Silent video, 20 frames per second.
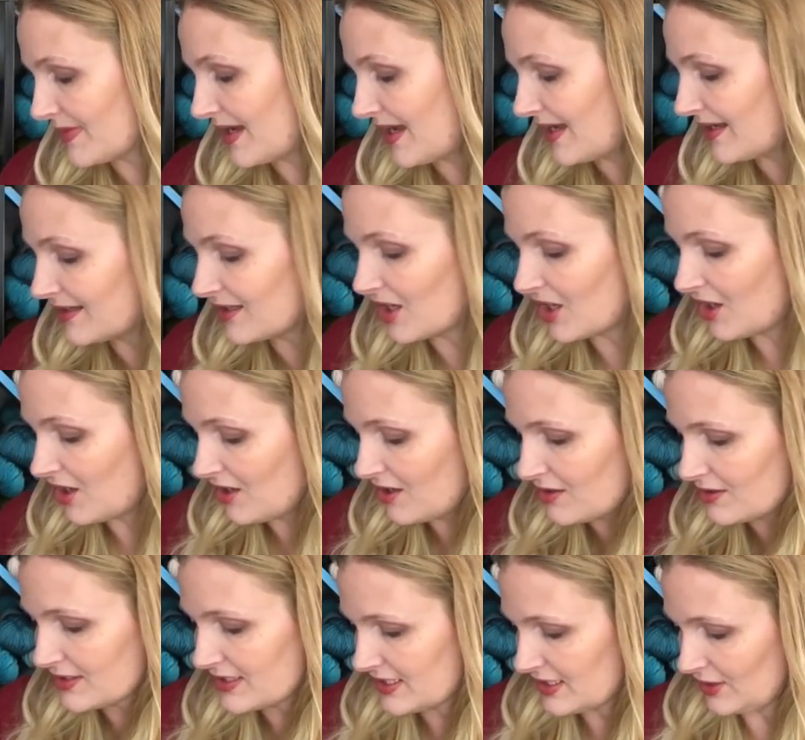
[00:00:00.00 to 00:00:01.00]
And
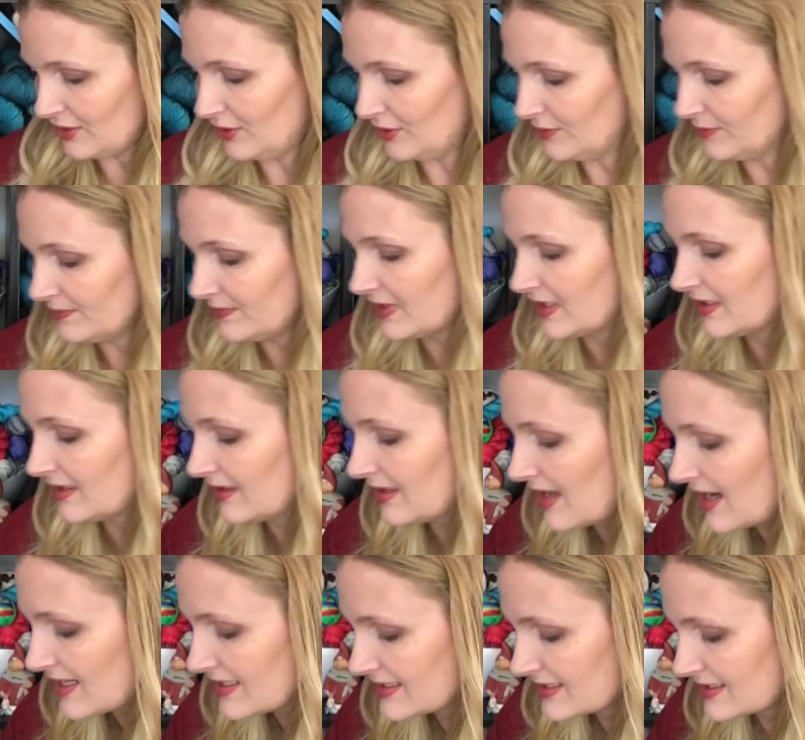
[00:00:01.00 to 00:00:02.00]
also,
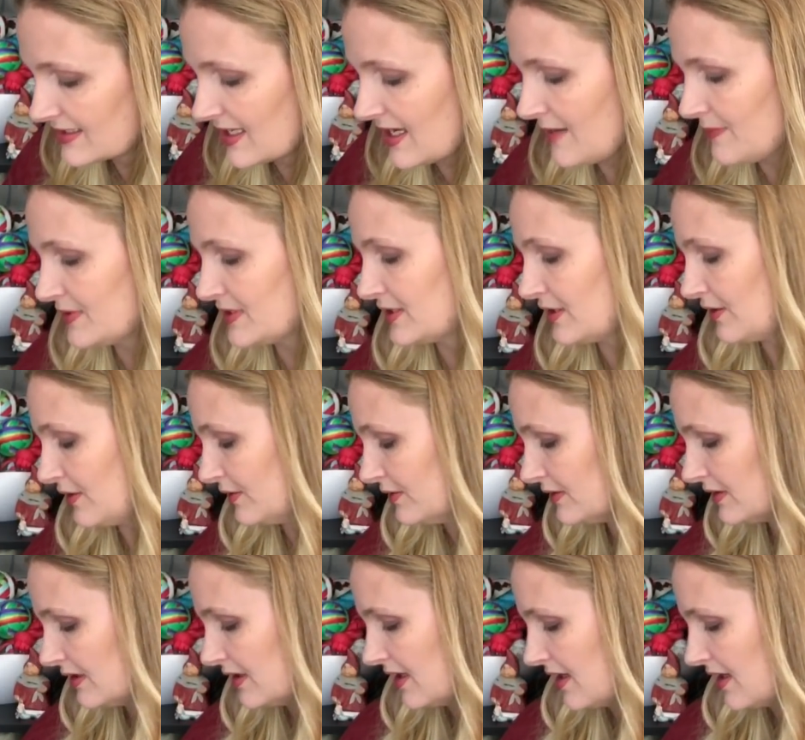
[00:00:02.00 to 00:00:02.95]
last episode,